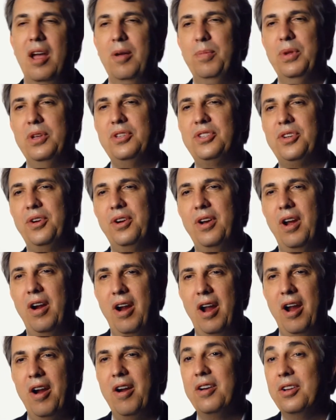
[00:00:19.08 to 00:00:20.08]
At Blizzard,
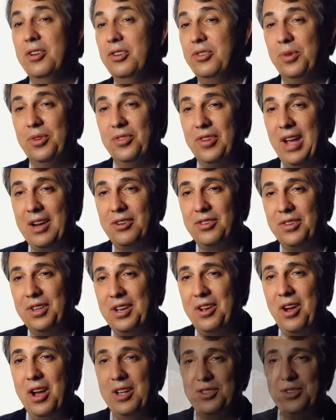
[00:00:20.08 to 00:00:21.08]
our heritage was
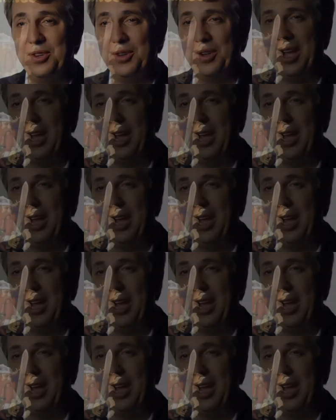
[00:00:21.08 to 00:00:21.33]
actually console